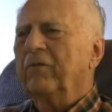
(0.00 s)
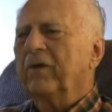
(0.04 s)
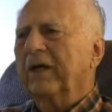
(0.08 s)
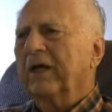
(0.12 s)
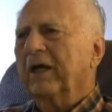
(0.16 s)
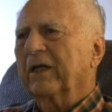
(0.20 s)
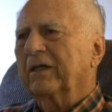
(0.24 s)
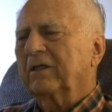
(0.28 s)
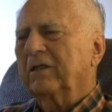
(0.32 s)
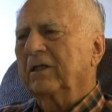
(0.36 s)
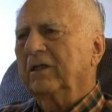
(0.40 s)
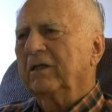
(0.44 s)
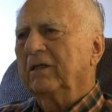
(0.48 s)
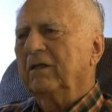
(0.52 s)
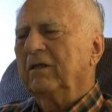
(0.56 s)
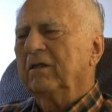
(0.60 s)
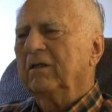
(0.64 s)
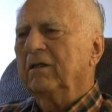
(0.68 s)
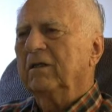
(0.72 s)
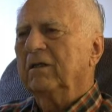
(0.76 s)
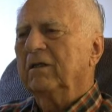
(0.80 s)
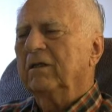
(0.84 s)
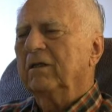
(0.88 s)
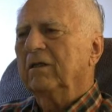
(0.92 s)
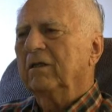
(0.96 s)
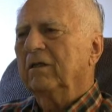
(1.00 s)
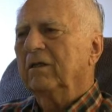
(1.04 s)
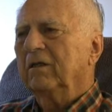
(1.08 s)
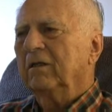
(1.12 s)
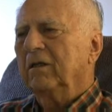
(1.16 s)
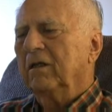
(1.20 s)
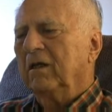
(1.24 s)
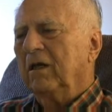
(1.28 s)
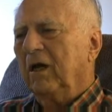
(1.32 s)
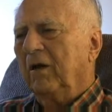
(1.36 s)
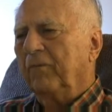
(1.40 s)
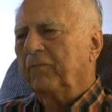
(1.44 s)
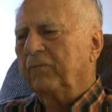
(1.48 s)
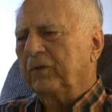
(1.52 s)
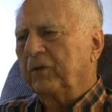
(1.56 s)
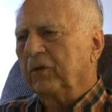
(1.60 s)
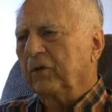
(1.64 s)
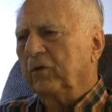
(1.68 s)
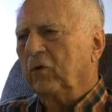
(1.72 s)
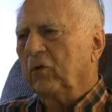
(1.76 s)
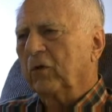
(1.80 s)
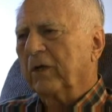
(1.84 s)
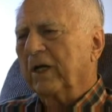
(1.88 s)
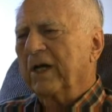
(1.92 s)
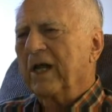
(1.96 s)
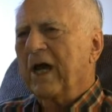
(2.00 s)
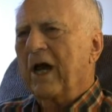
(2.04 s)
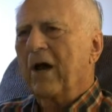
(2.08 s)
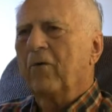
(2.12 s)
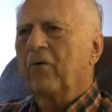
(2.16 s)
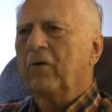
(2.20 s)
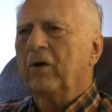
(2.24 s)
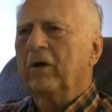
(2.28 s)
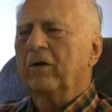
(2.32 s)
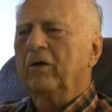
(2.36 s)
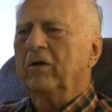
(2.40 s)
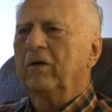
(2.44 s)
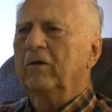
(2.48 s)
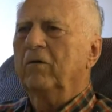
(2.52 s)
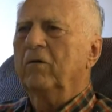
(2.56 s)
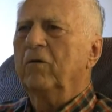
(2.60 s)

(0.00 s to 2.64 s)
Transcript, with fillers: we got up to Okinawa,